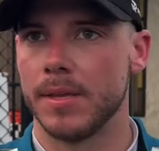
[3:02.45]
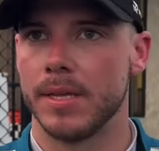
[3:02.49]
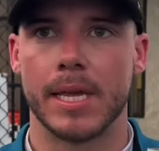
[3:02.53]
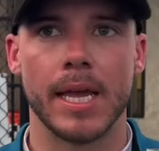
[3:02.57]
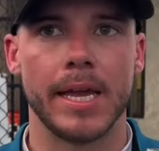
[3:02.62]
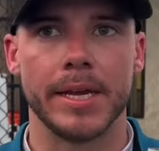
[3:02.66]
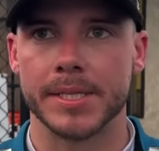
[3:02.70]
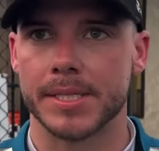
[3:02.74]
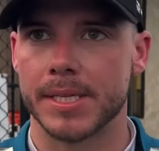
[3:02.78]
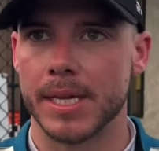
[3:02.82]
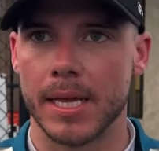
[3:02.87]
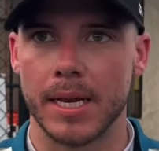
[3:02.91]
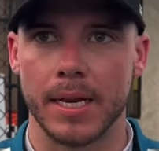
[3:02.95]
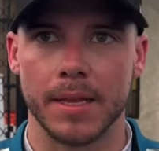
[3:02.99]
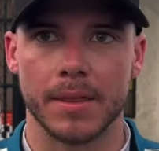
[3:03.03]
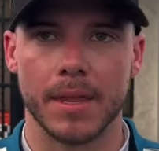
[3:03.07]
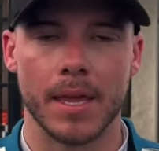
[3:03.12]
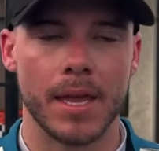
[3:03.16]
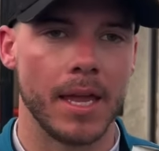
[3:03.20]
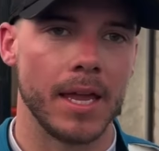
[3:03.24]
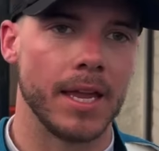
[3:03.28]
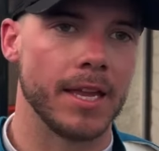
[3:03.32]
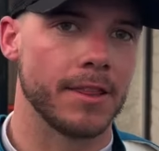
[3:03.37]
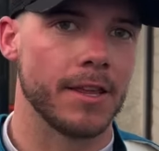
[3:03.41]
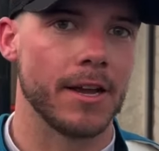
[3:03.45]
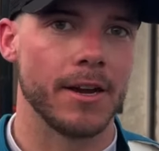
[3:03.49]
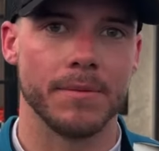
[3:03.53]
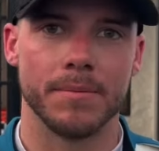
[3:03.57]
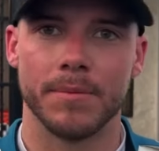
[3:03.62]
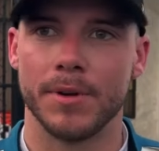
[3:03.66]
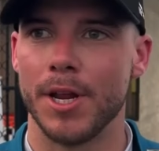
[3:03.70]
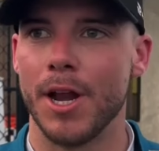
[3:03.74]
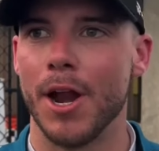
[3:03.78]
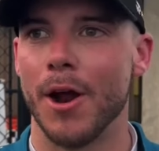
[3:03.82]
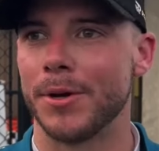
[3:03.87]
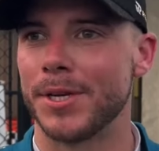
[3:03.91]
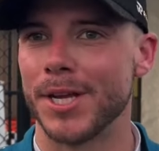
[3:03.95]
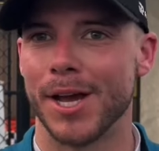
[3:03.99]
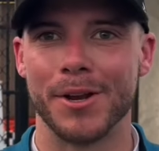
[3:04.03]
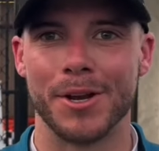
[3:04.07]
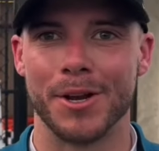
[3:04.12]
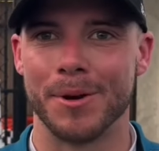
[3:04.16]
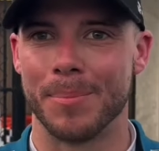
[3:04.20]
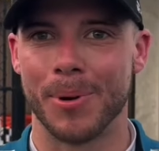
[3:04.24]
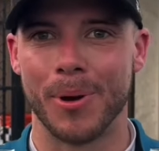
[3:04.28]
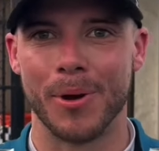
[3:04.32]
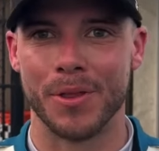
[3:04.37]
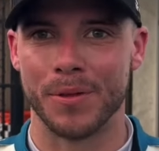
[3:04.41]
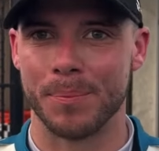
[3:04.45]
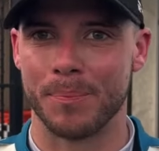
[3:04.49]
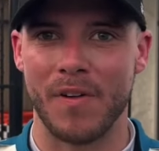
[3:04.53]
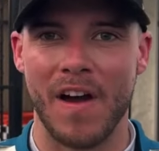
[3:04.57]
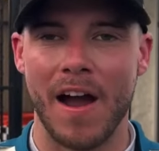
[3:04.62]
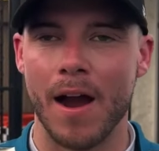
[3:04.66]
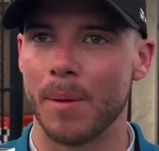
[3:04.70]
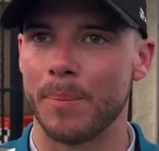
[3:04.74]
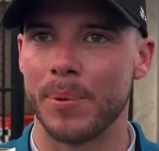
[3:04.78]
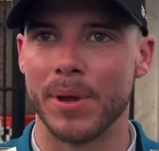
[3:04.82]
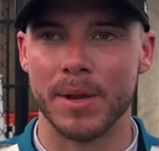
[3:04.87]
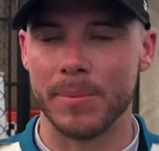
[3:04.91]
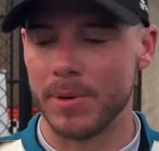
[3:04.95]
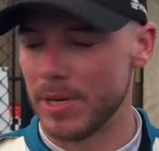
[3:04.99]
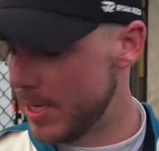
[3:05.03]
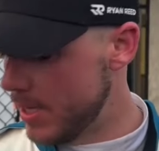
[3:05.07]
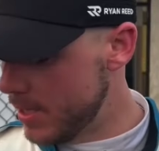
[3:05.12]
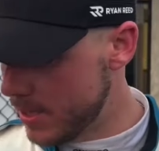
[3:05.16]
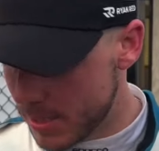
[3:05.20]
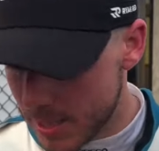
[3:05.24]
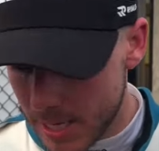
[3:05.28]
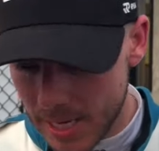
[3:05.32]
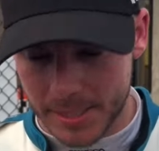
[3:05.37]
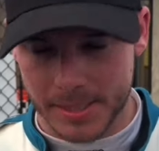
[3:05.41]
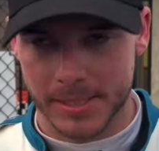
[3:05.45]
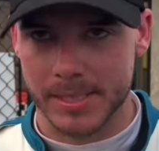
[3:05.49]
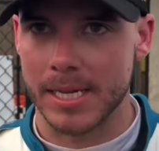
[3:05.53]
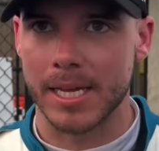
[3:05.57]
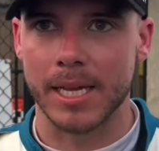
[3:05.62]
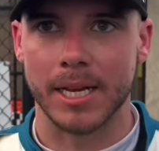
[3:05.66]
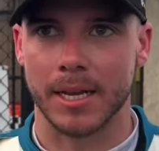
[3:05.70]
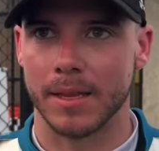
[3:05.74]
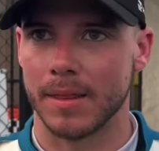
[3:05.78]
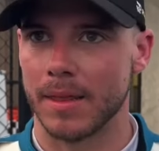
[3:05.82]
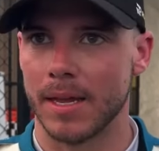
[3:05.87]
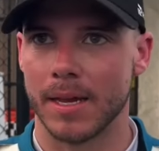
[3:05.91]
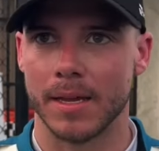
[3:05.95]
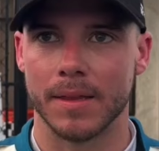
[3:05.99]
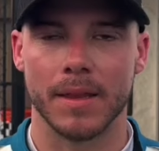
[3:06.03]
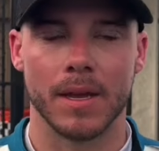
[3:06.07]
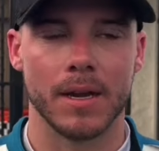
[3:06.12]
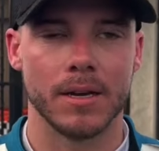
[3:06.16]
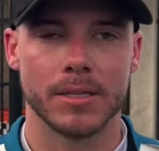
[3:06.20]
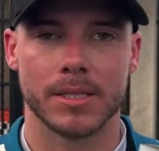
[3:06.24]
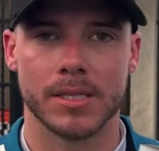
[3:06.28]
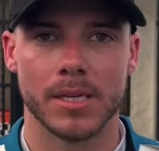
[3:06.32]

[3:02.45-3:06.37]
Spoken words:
You can't see anything. They're, you know, telling you to pull the fire pin, but you can't see anything in there.